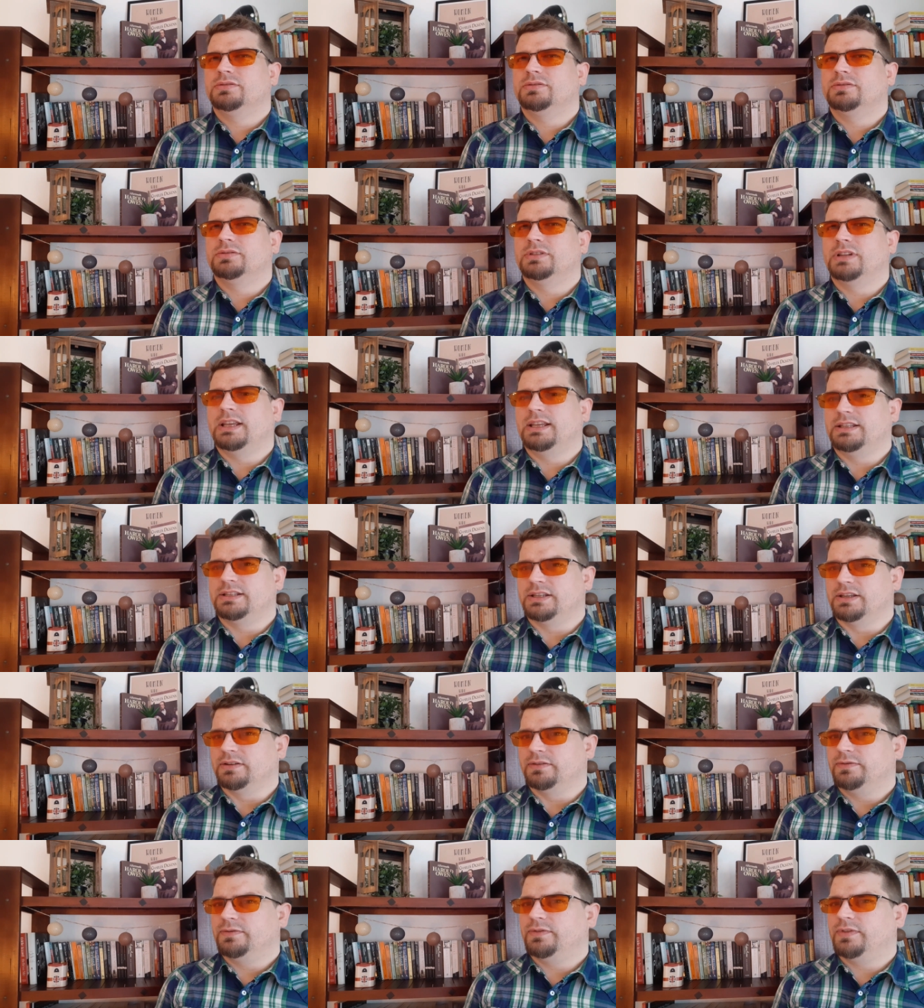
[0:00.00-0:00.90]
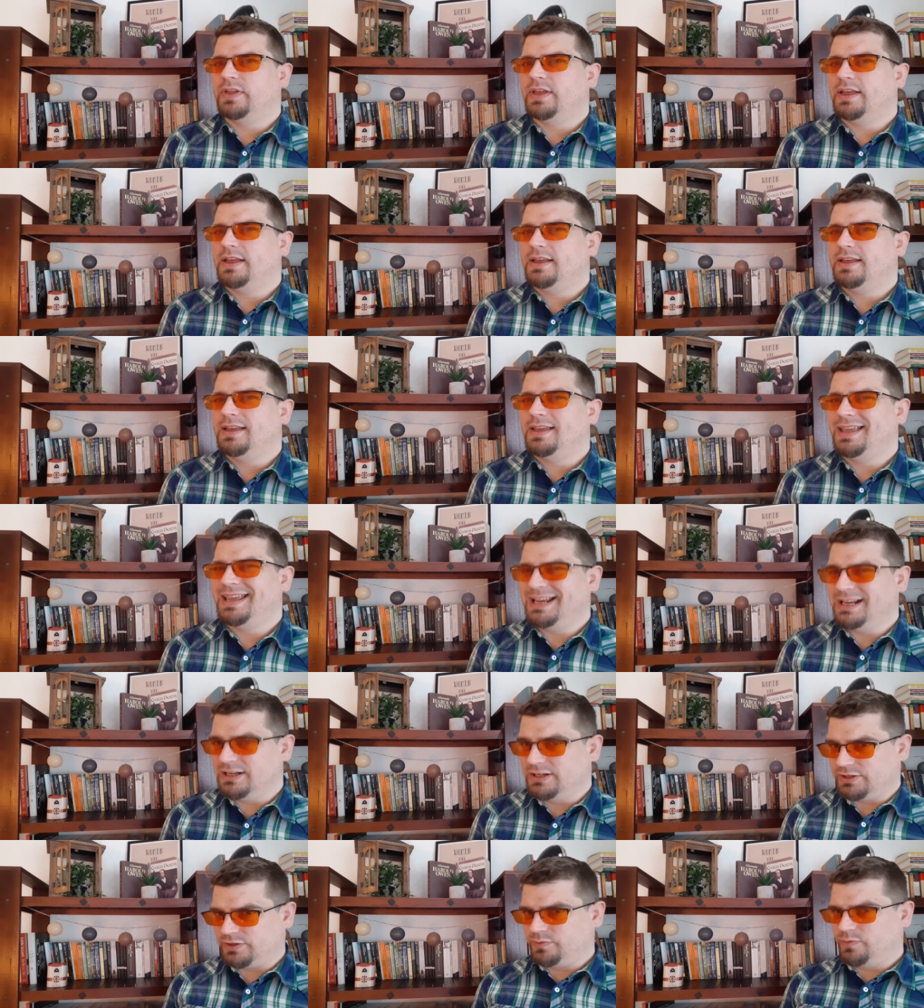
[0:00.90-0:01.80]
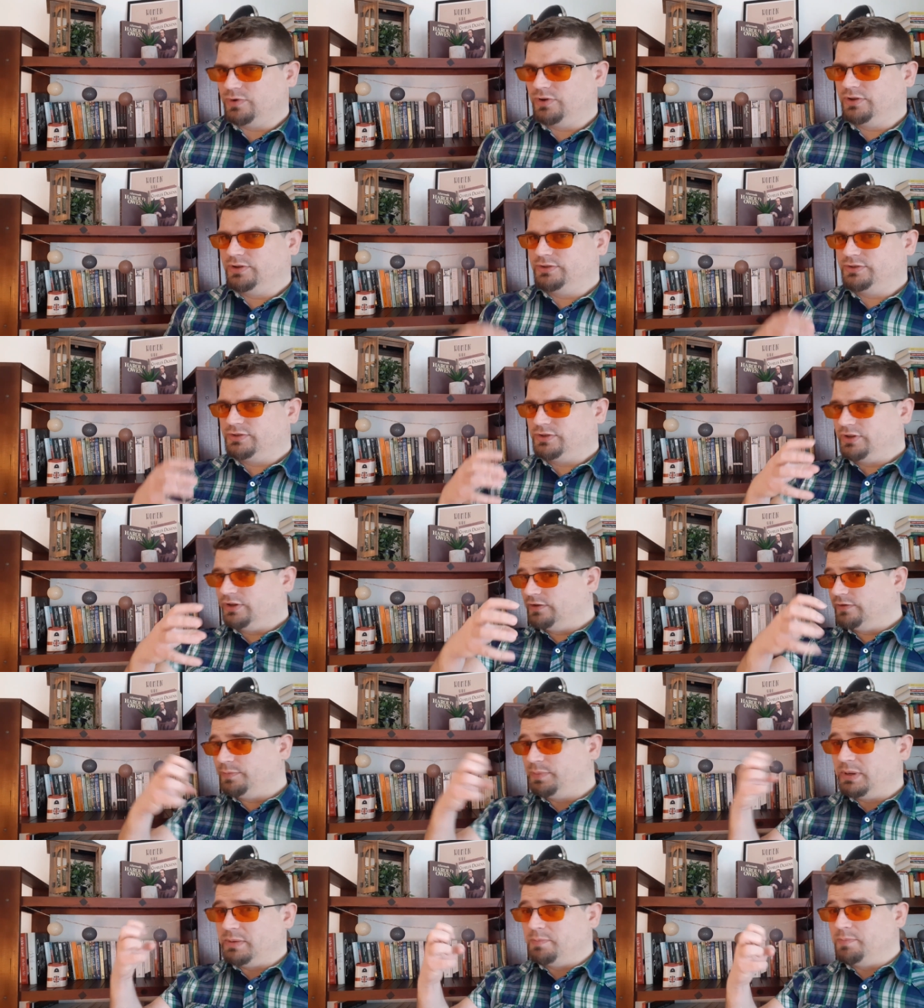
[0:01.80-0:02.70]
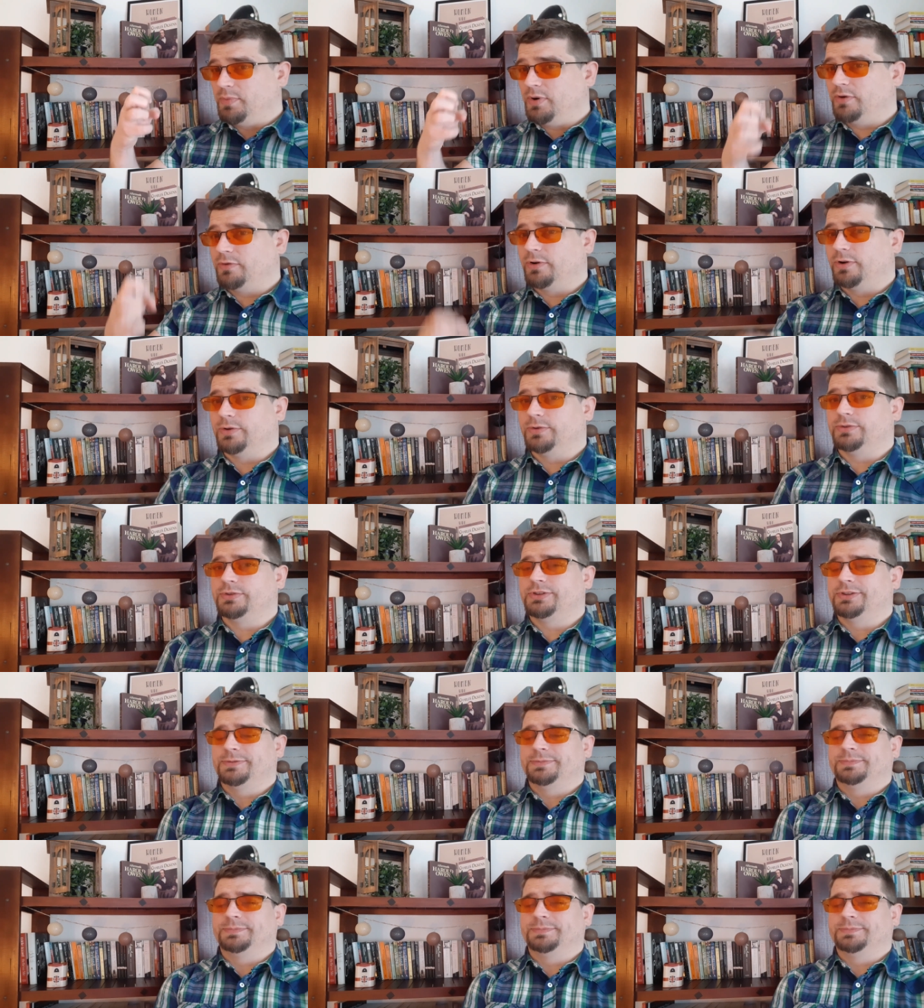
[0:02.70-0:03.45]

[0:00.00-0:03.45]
native? They're English words that have been borrowed.